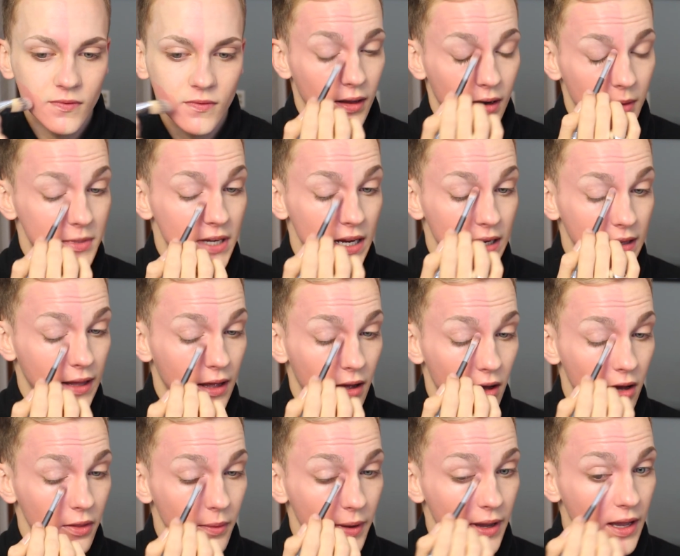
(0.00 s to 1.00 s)
and I'm taking that
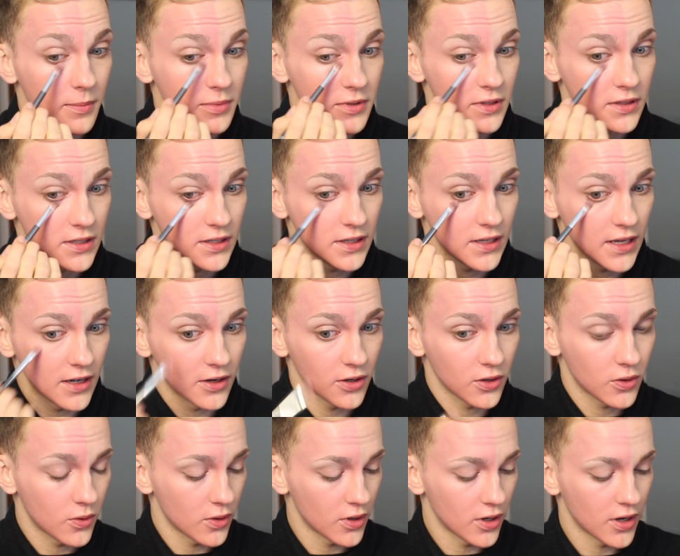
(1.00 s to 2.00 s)
all the way up into the
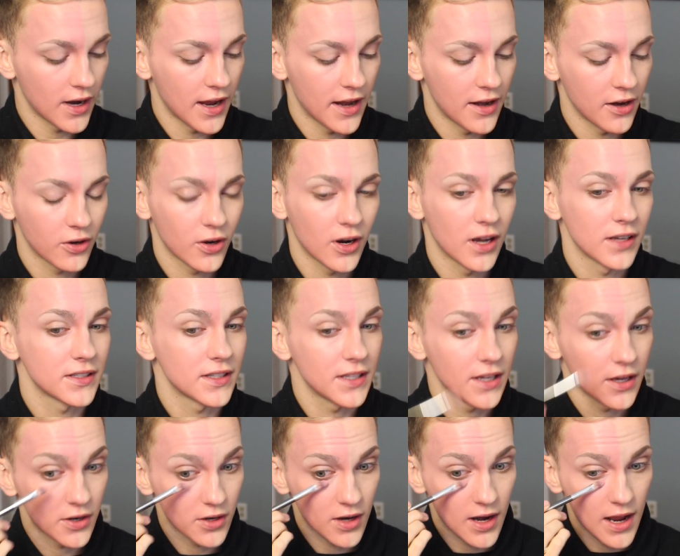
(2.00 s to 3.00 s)
inner corner and across
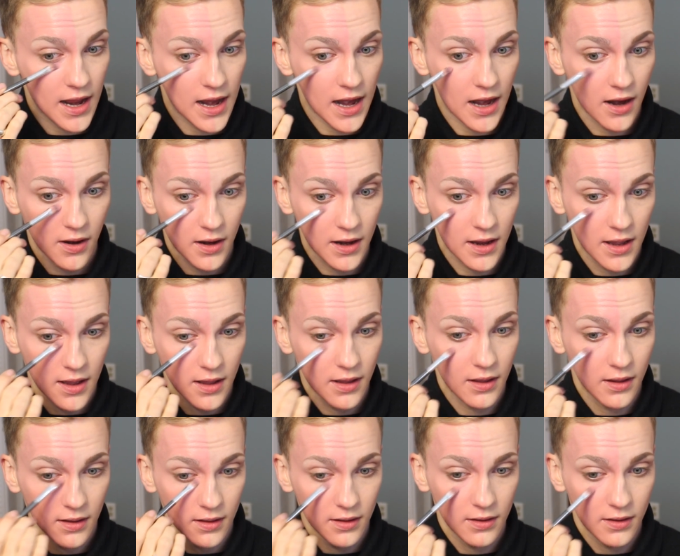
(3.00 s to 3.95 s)
the under eye area.